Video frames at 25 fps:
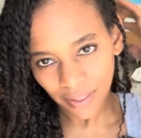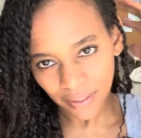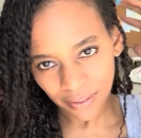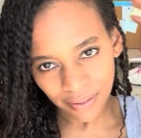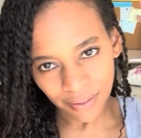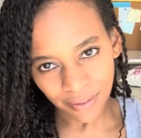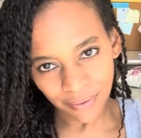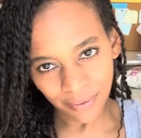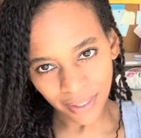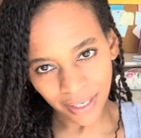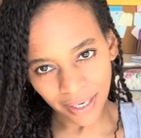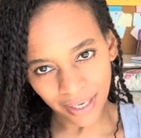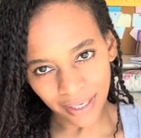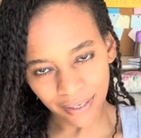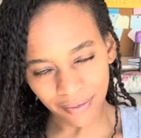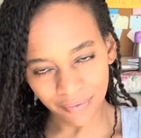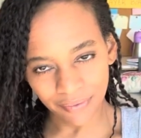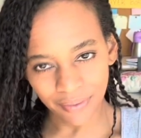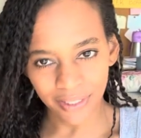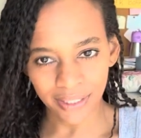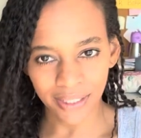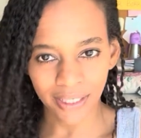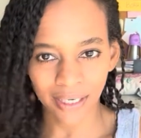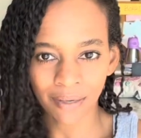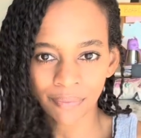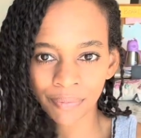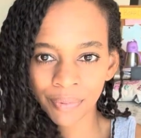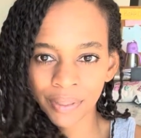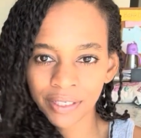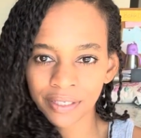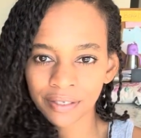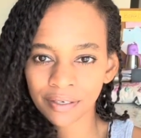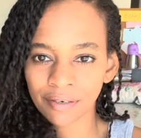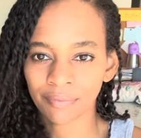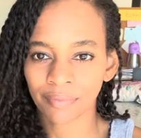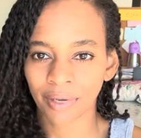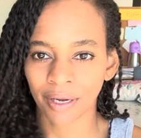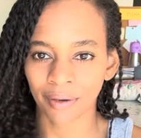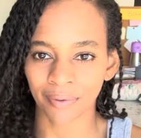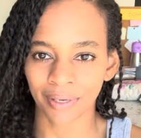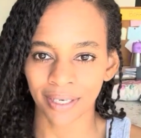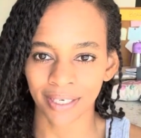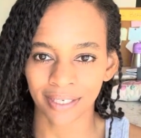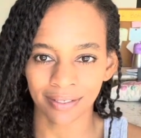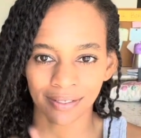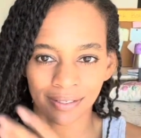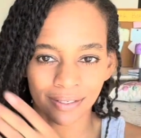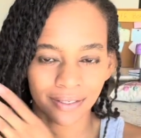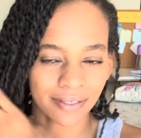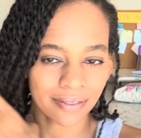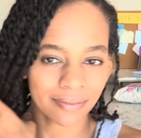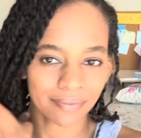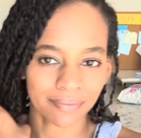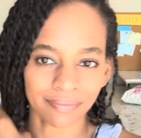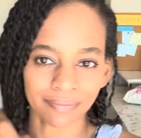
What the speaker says: You know what? I didn't even take a picture of my waist.